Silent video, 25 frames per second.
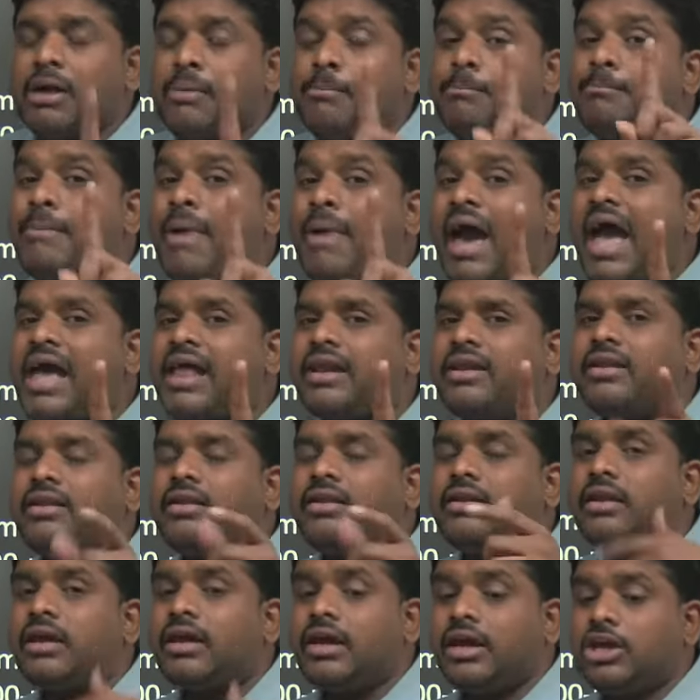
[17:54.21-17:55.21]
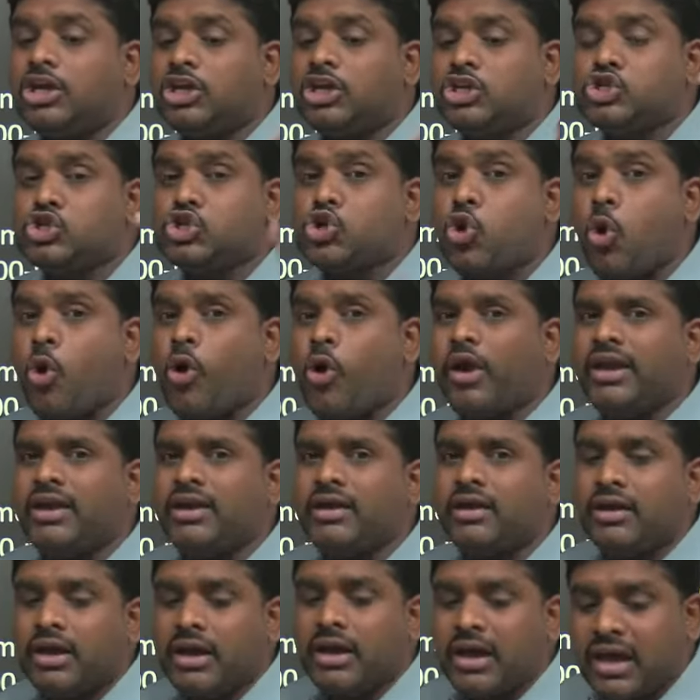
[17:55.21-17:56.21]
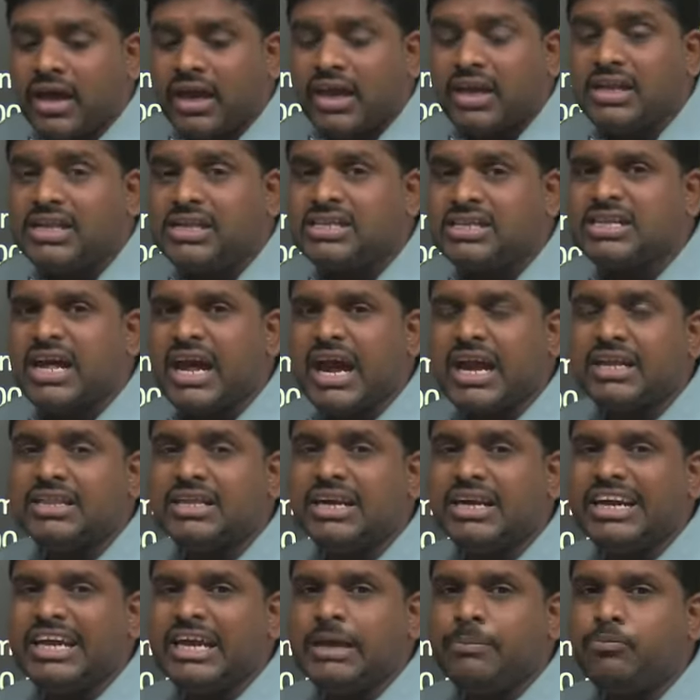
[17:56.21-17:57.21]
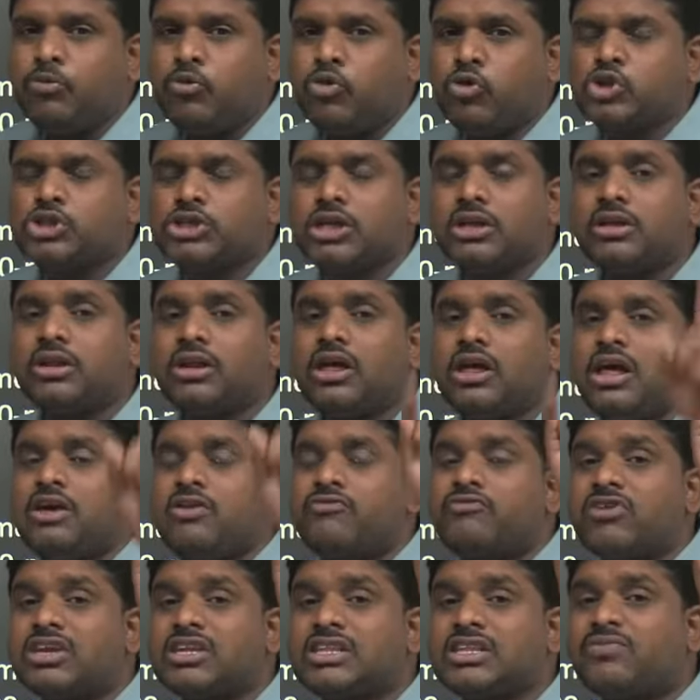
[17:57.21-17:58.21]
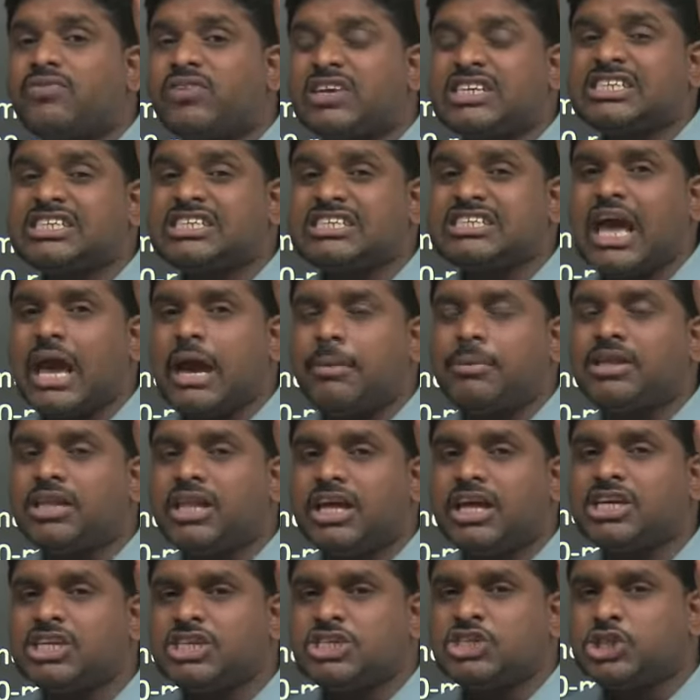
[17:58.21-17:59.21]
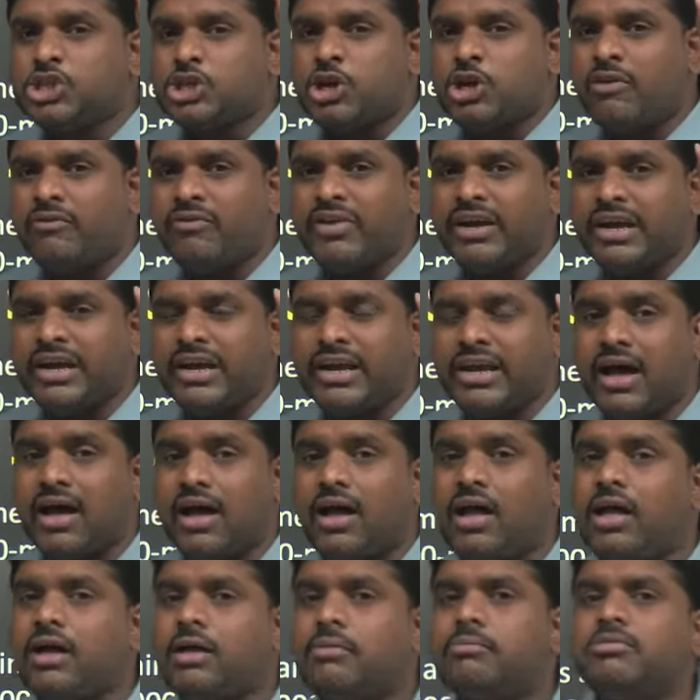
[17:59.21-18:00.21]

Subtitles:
man is going inside the deep ocean for the first time in the history of India.